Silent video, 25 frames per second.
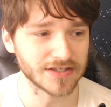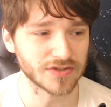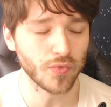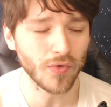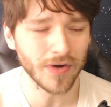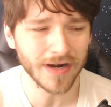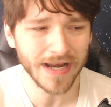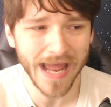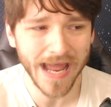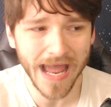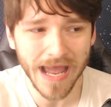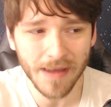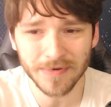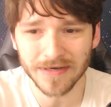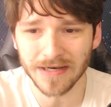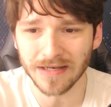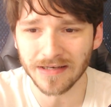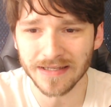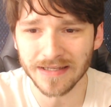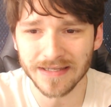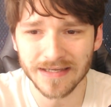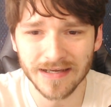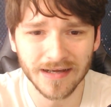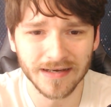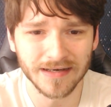What happened to
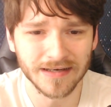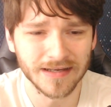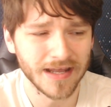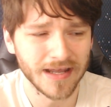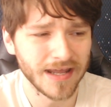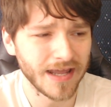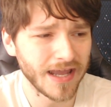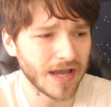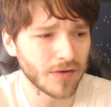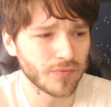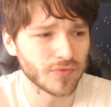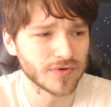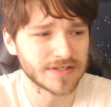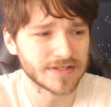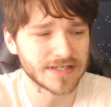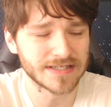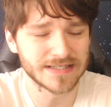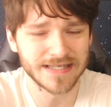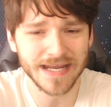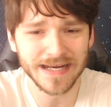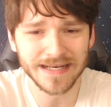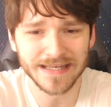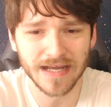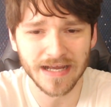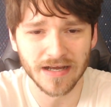Leon Edwards'
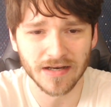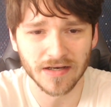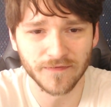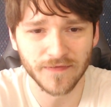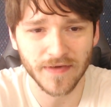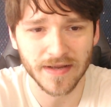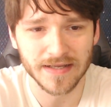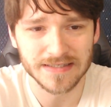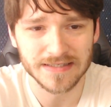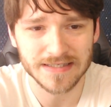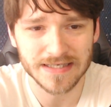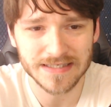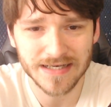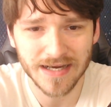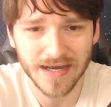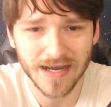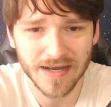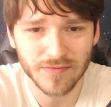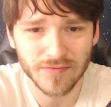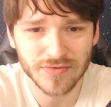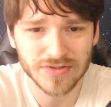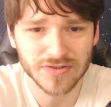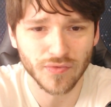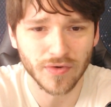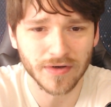takedown defense? This guy
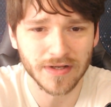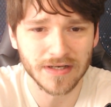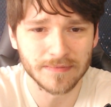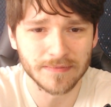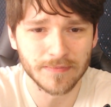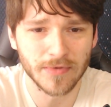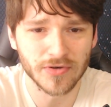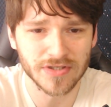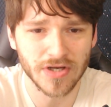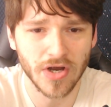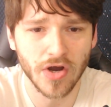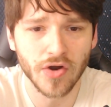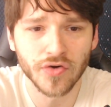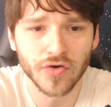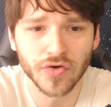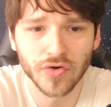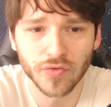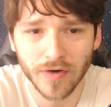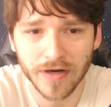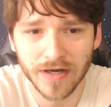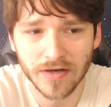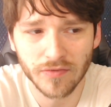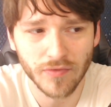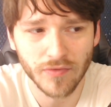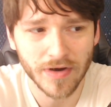was one of the most
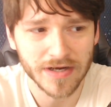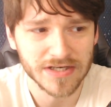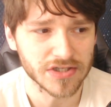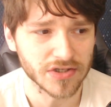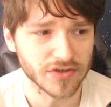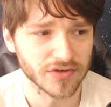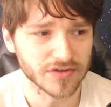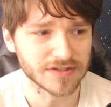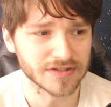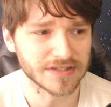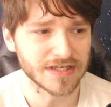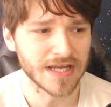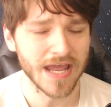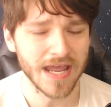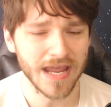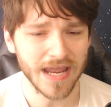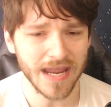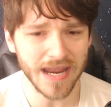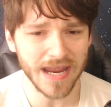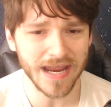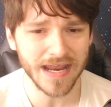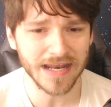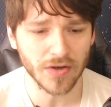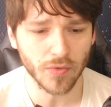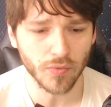underrated wrestlers
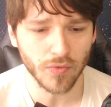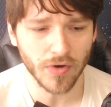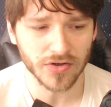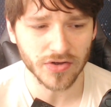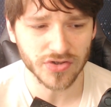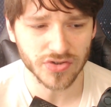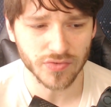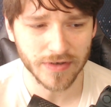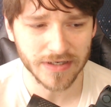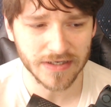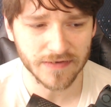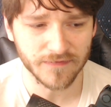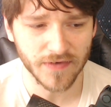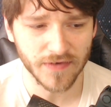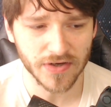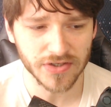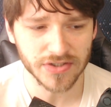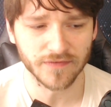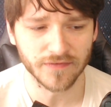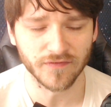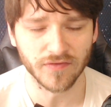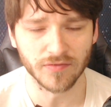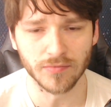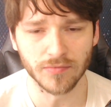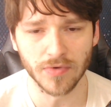in the welterweight
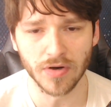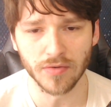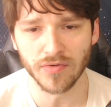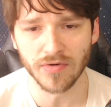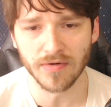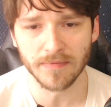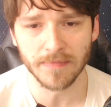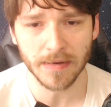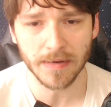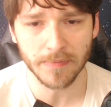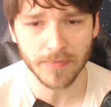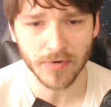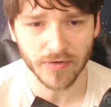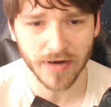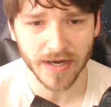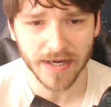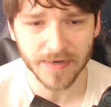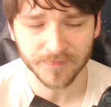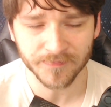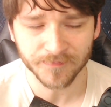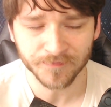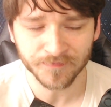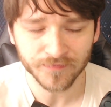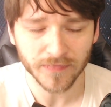division from what we remember, right?